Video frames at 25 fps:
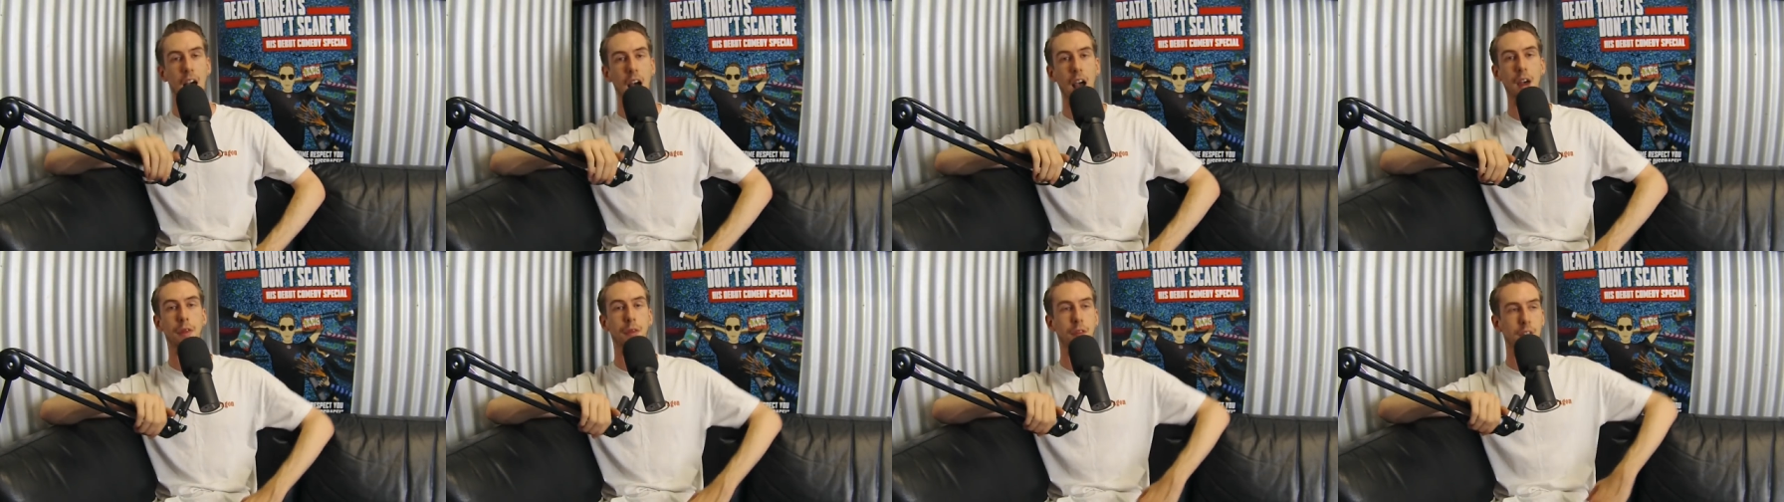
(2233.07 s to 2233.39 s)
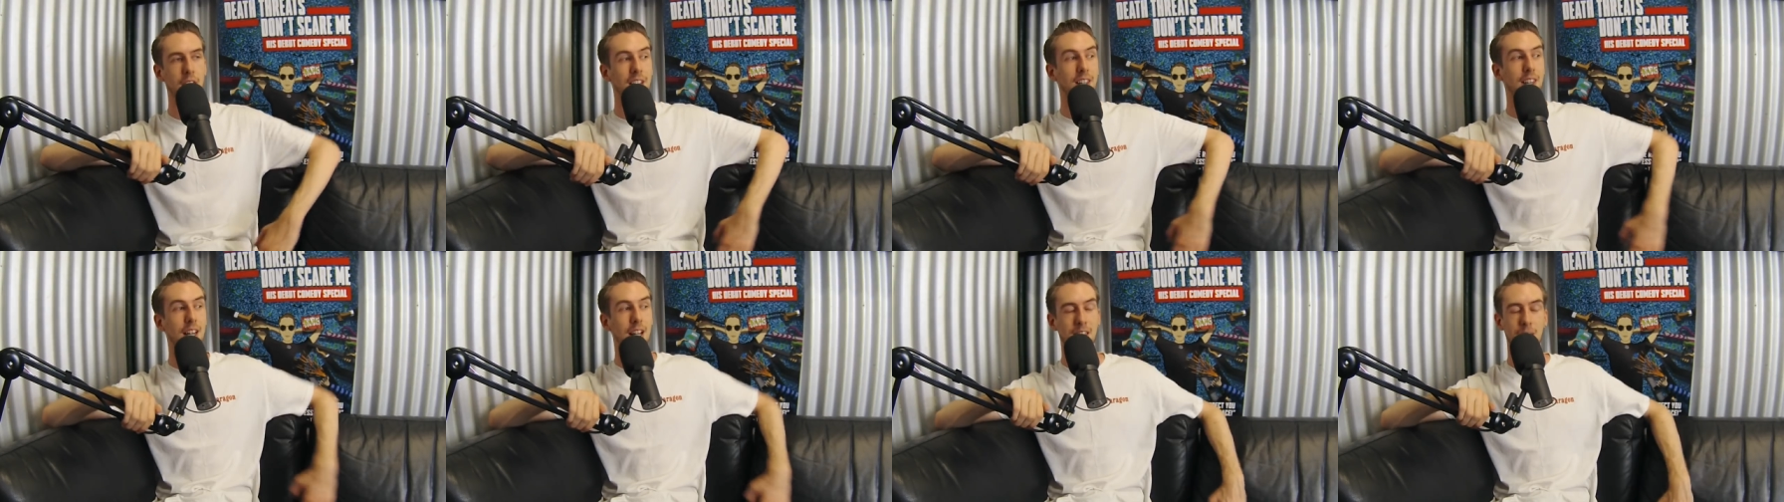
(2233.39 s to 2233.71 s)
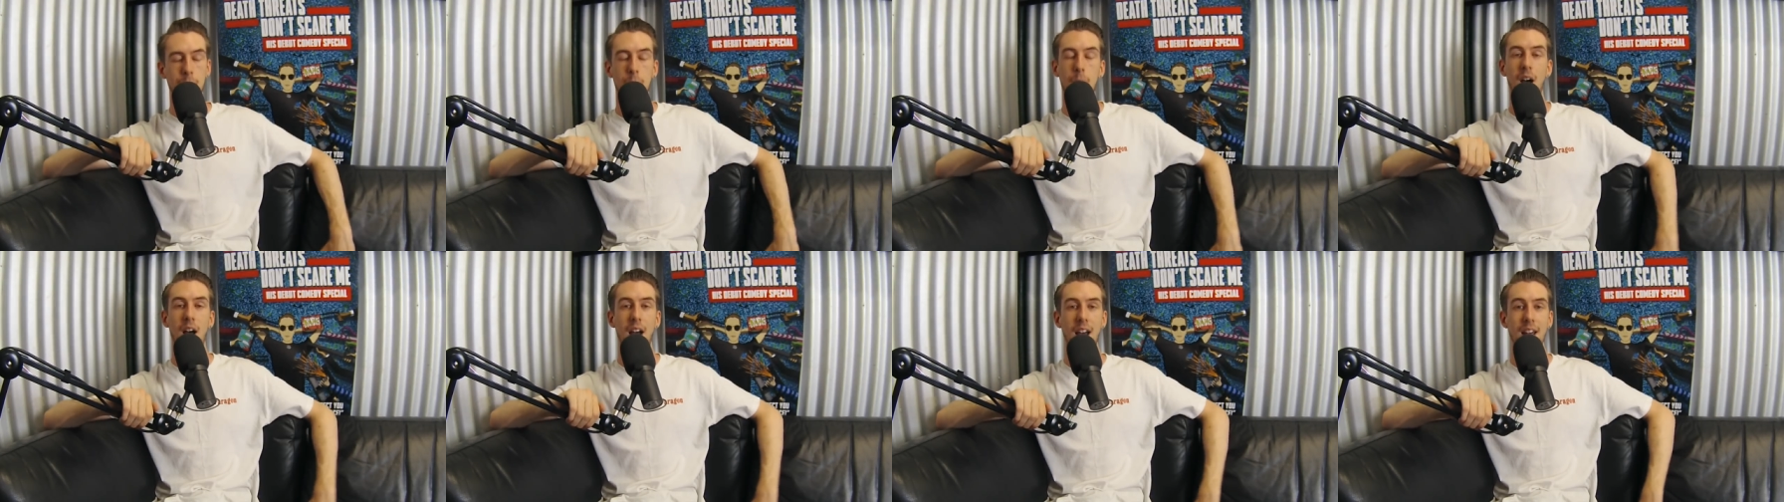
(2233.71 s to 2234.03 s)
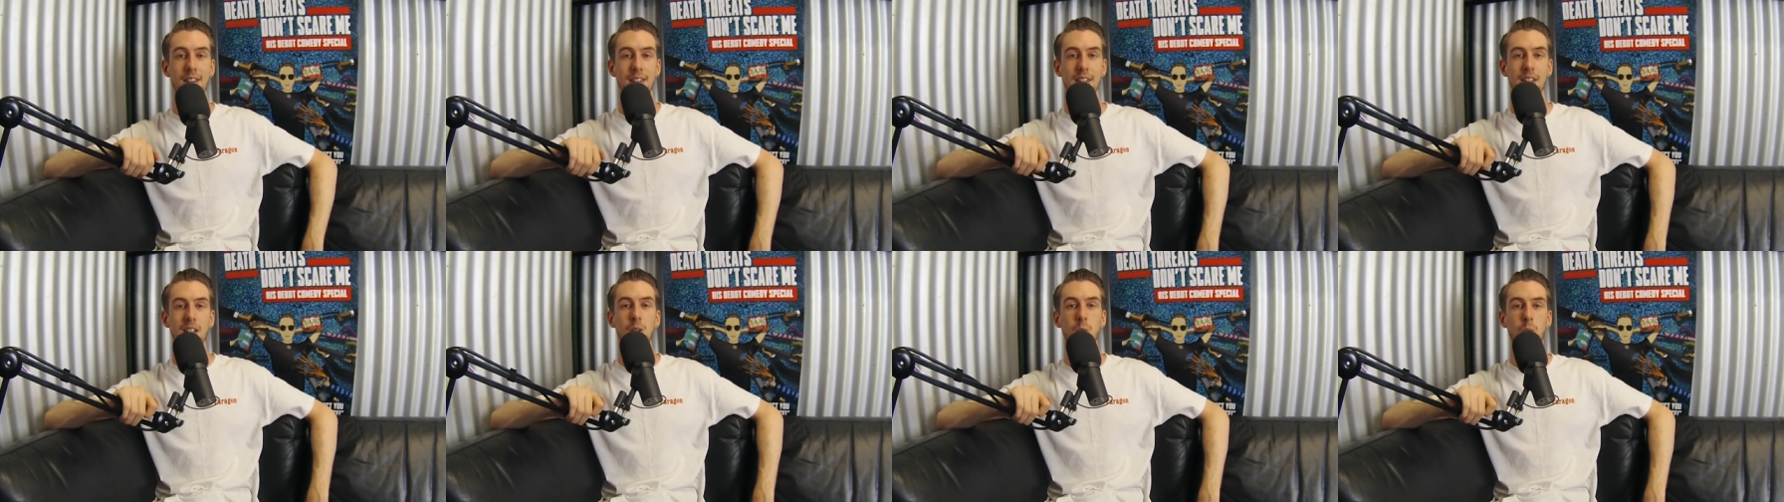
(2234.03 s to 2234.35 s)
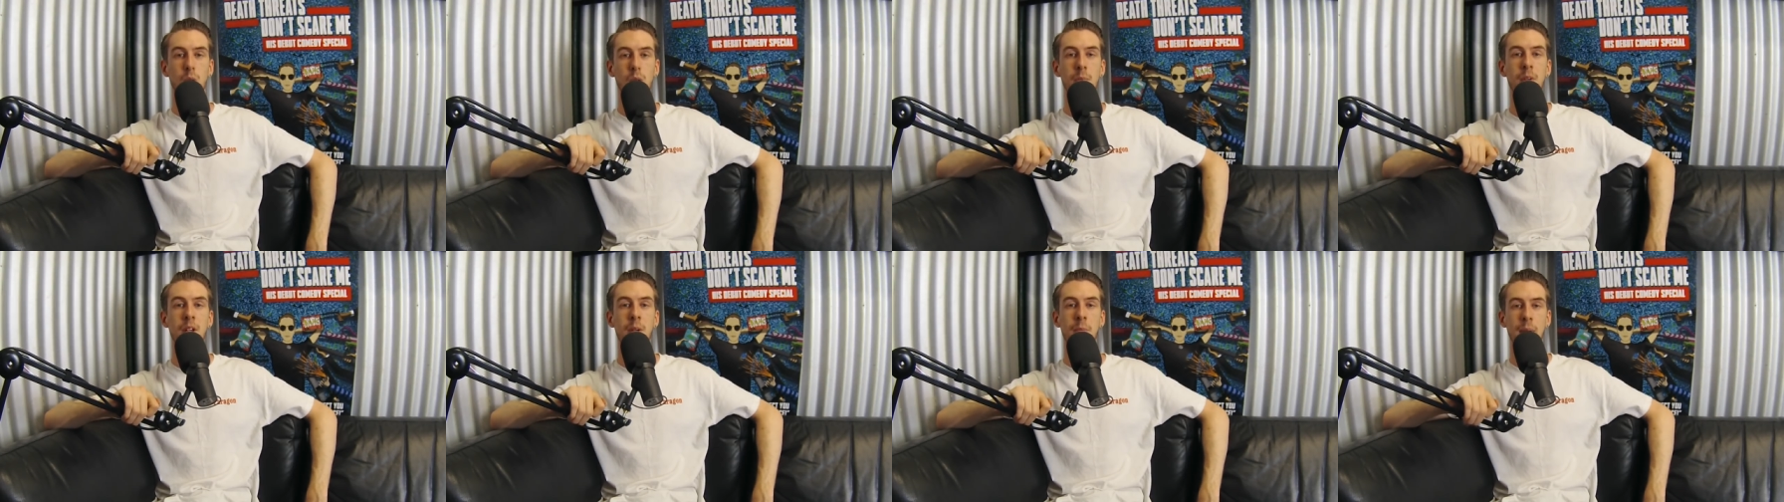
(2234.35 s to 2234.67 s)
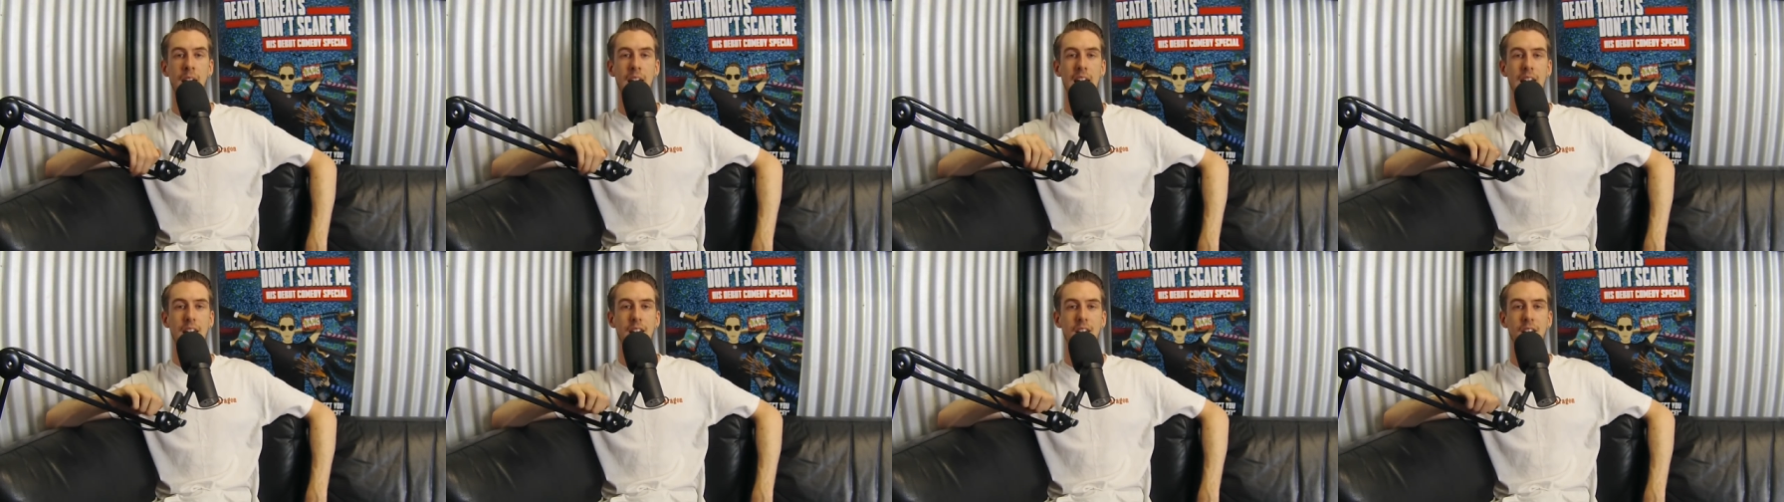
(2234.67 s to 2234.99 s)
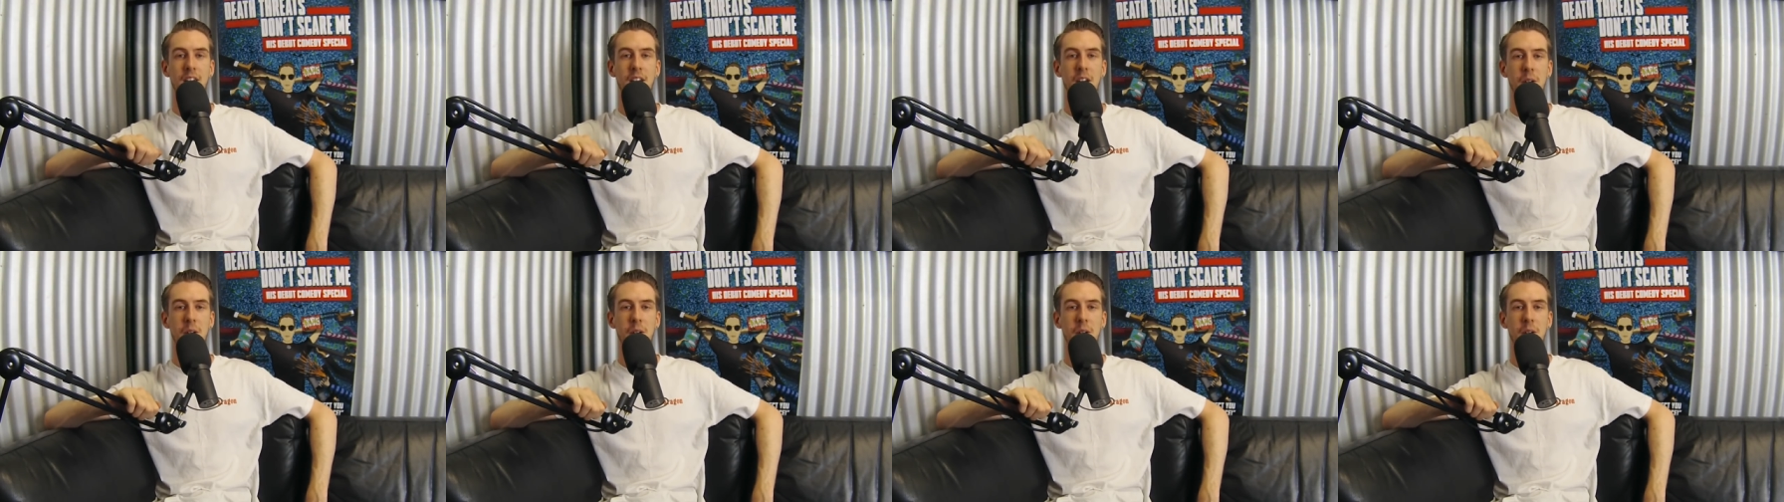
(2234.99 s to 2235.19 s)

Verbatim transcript: I think that's my ideal woman, man.